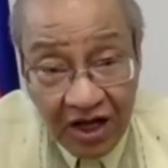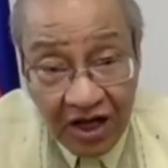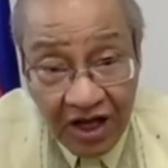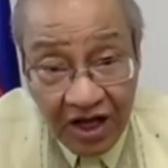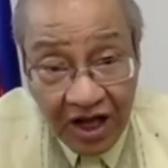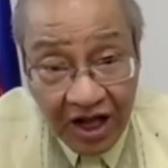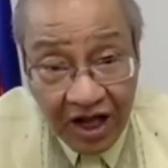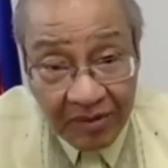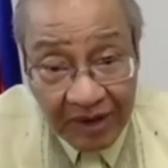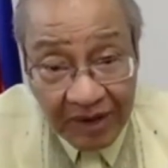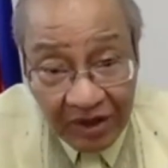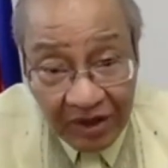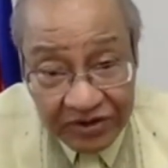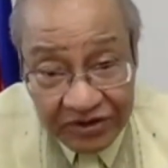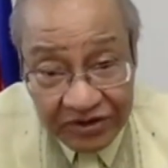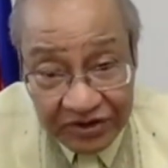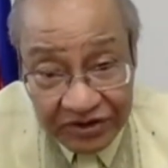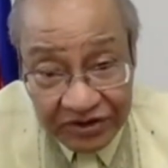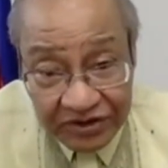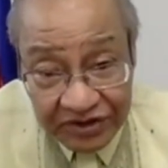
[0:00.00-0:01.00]
about the
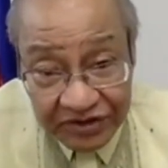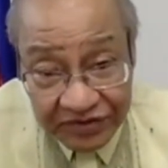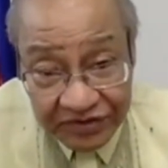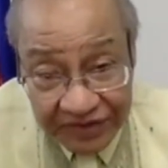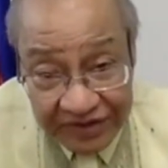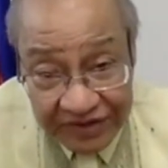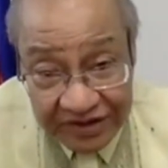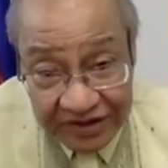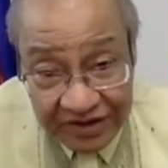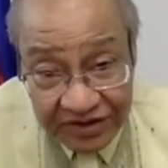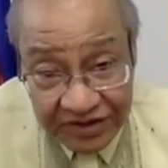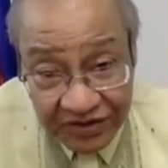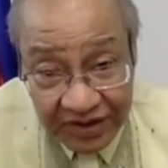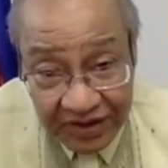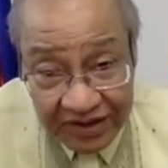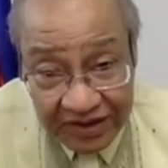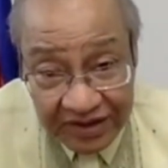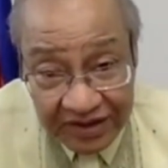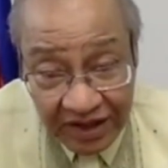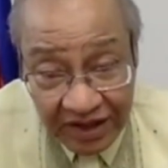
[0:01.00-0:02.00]
differences right
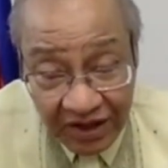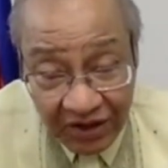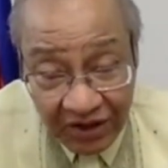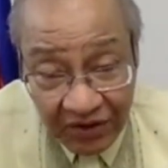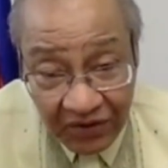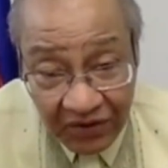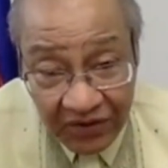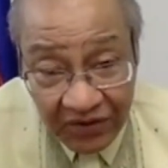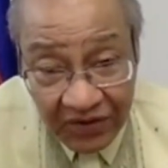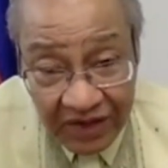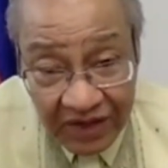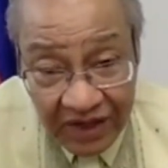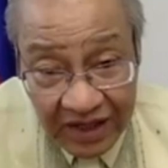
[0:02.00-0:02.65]
now, mm-hmm.